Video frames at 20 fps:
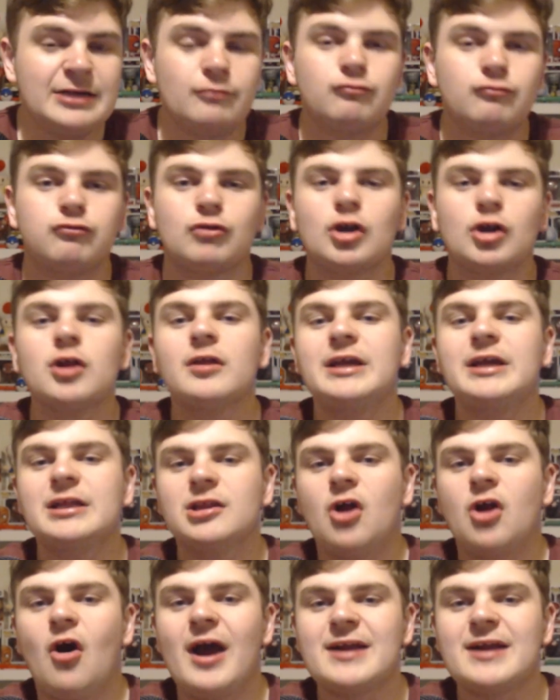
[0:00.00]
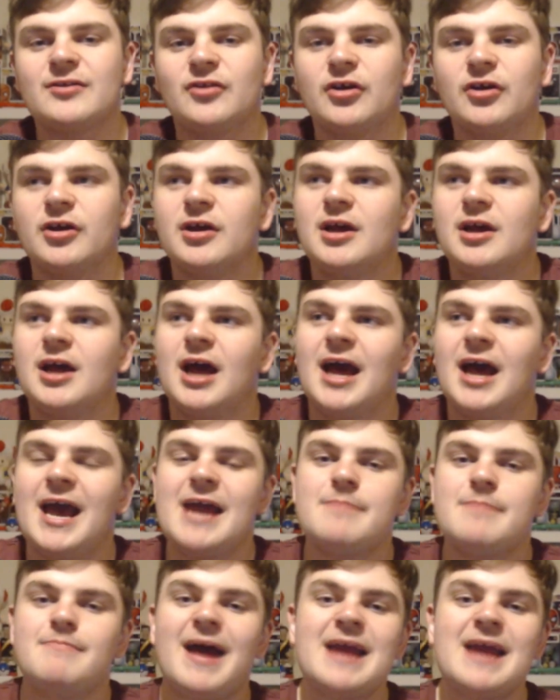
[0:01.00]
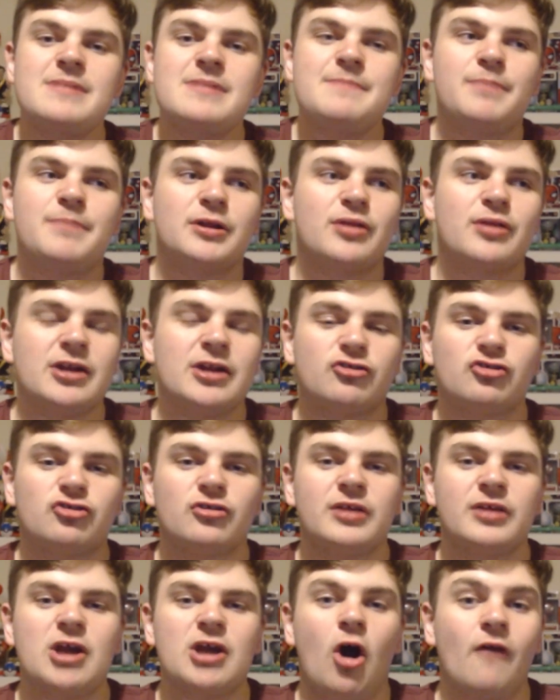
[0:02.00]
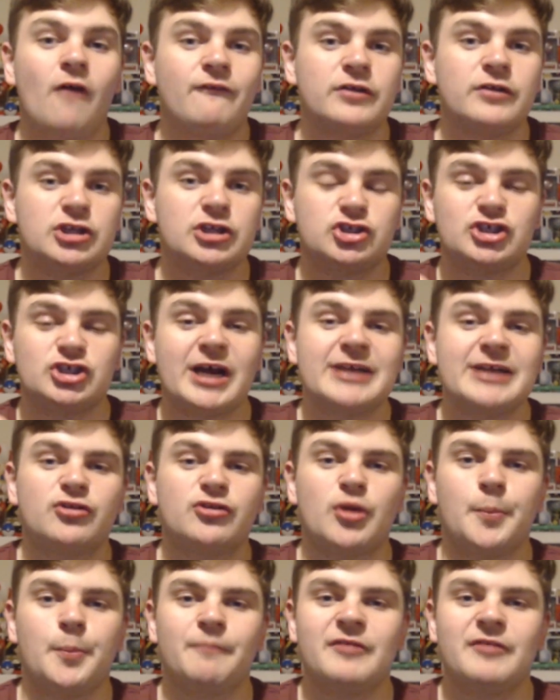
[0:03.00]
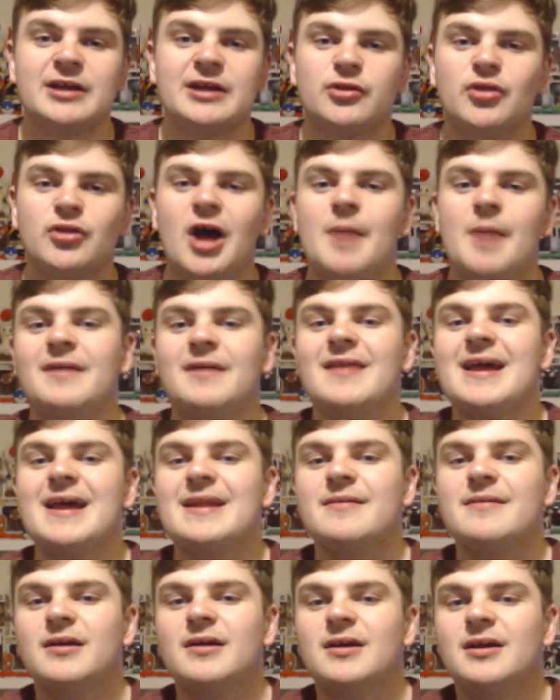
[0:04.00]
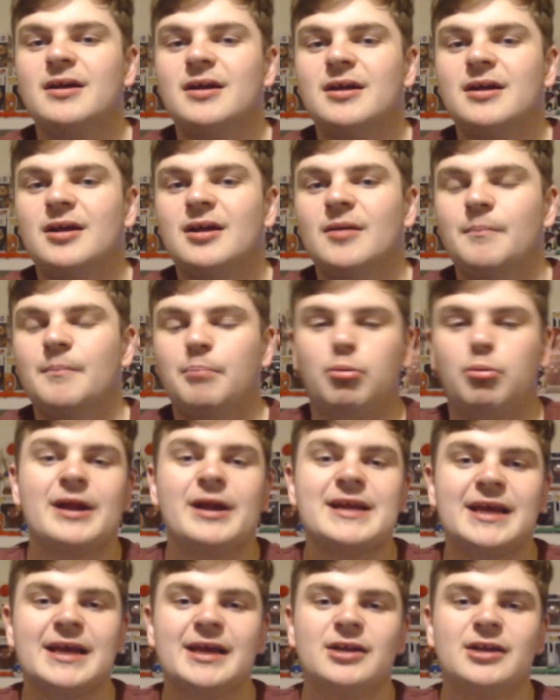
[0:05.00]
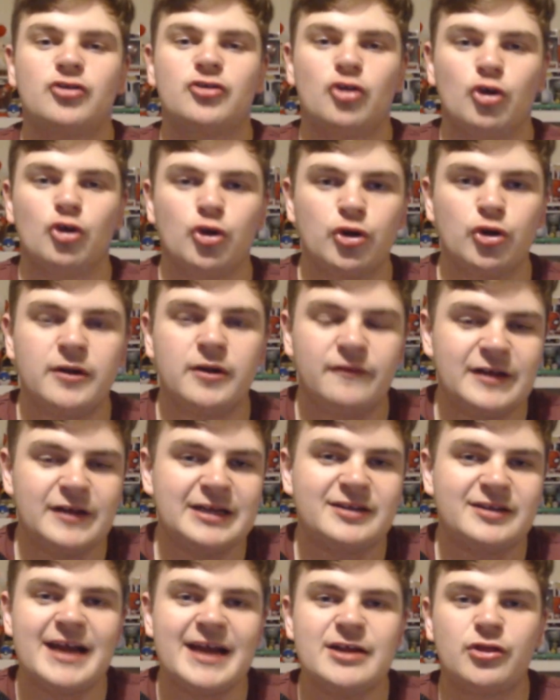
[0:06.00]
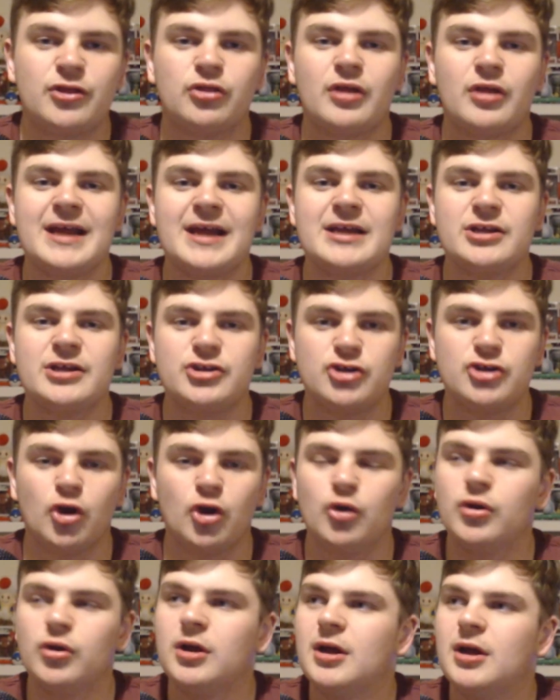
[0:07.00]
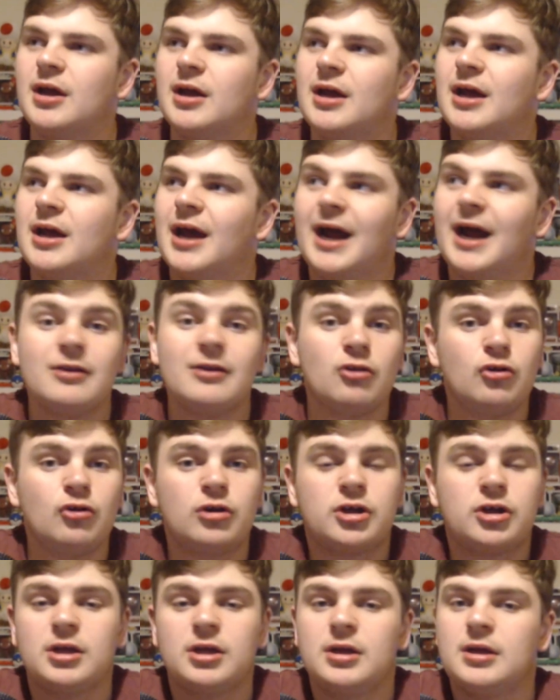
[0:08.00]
really liked it, and maybe potentially offered to change some things up and then bring it to the DCU. And look,